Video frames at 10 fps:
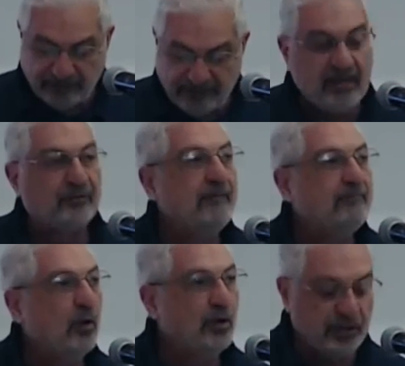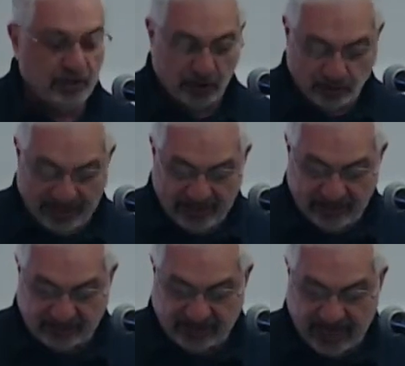death on a
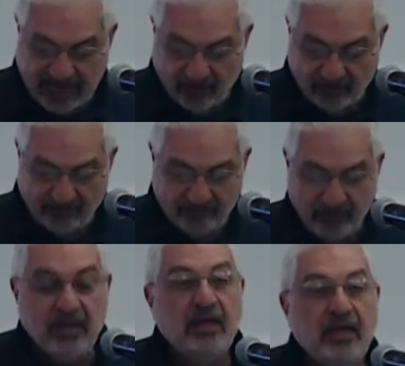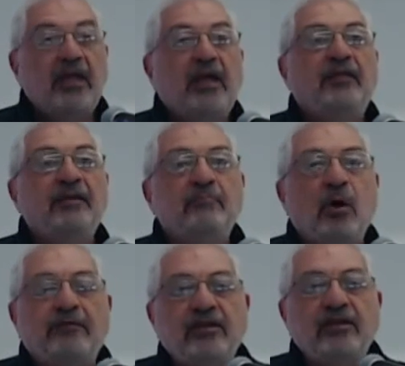horrendous scale, the
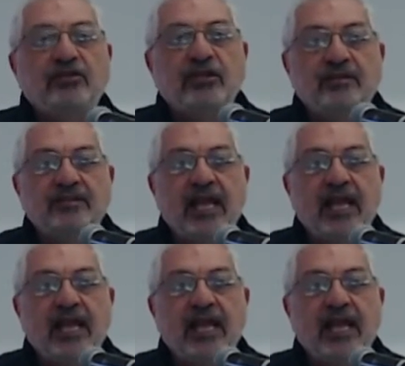motivations and